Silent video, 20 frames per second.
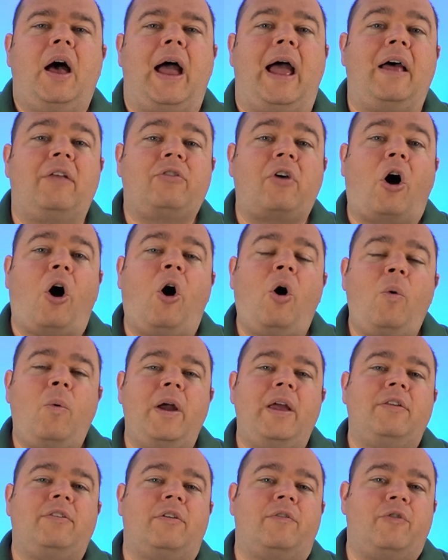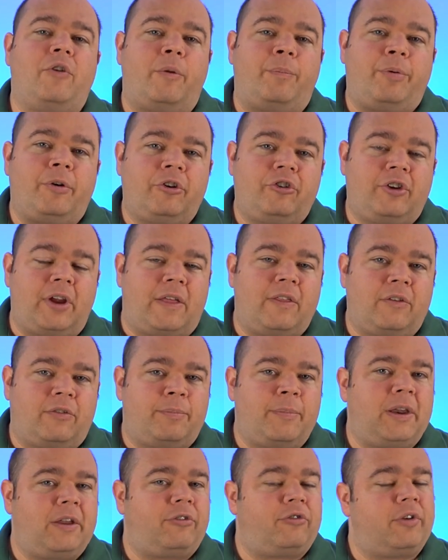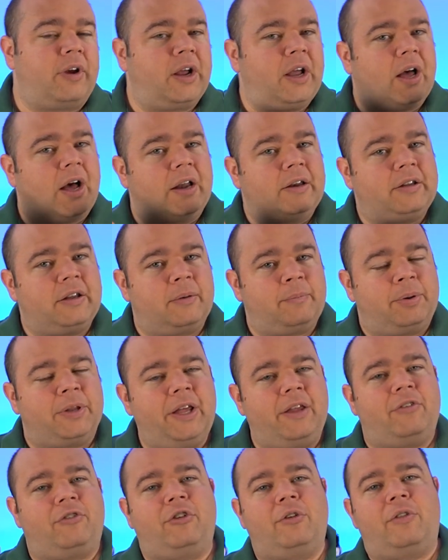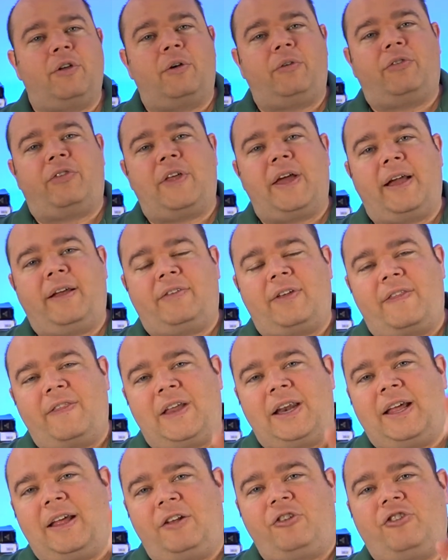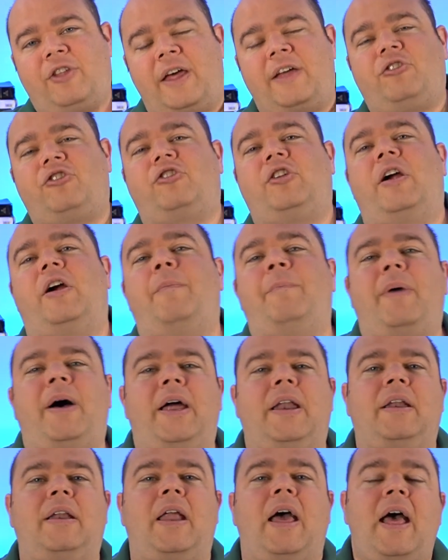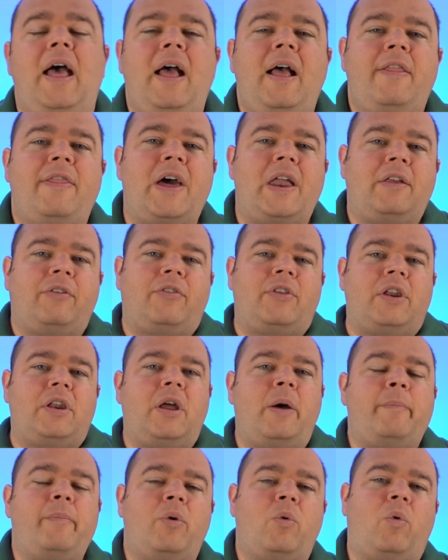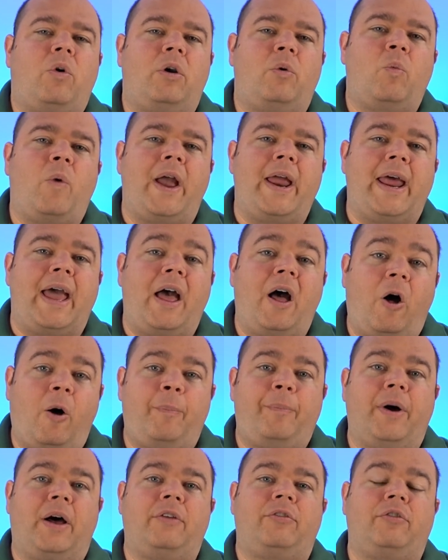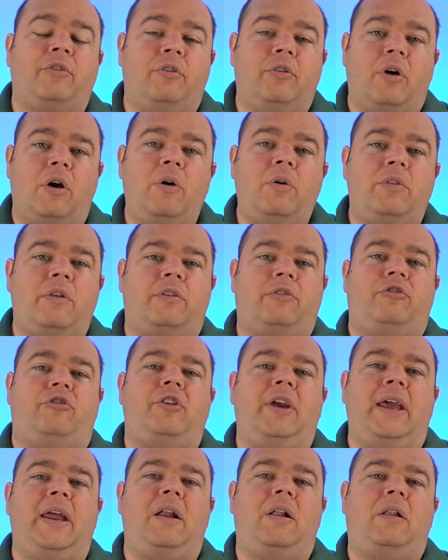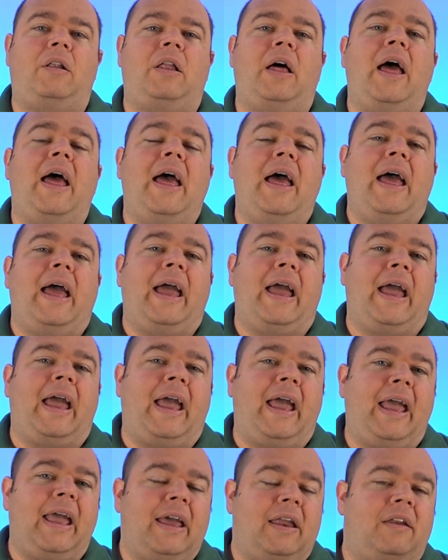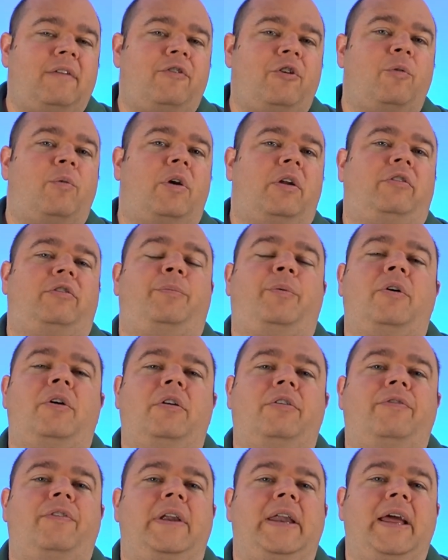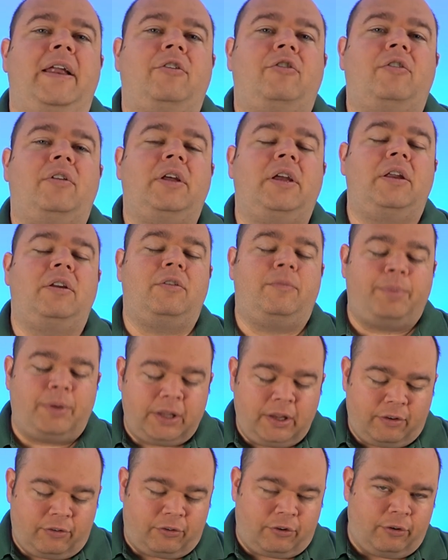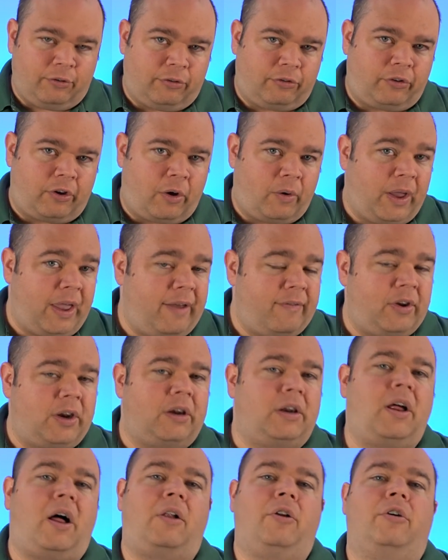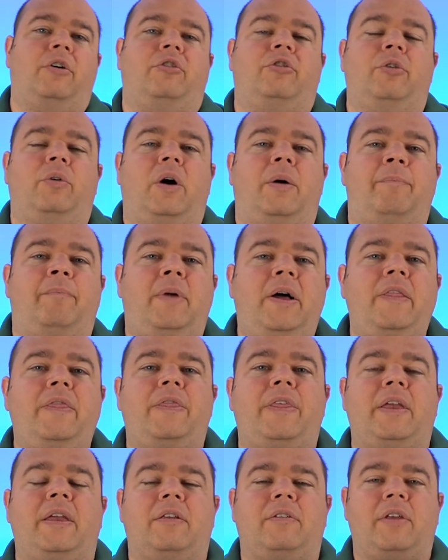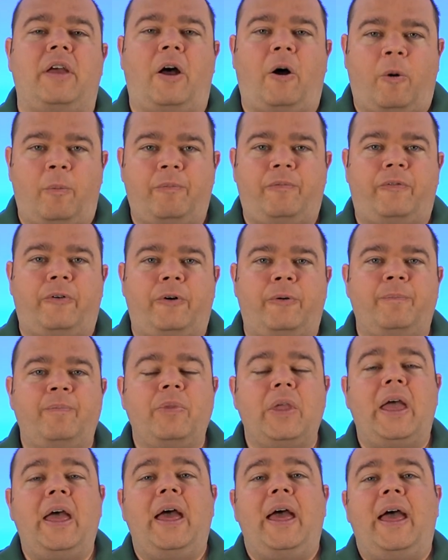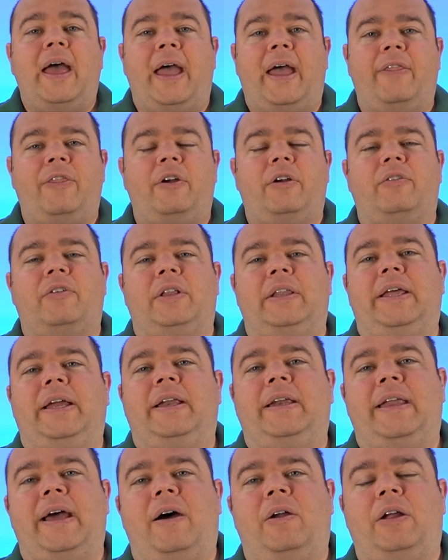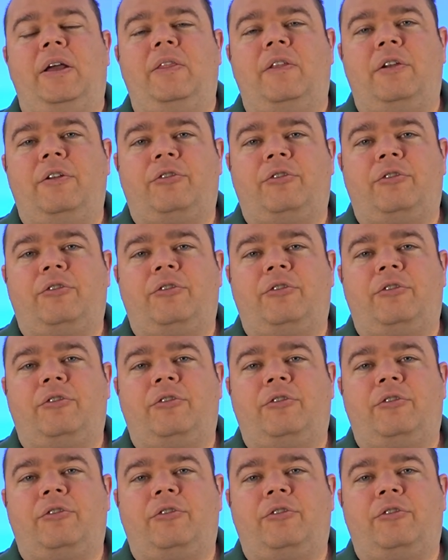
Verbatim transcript: As always, if you appreciate this ministry and content, please do those things and then hit that share button. That is the #1 way to help us grow this channel. And if you want to support us financially, please do so. Even $1 or $2 a month is helpful. And there's a link down in the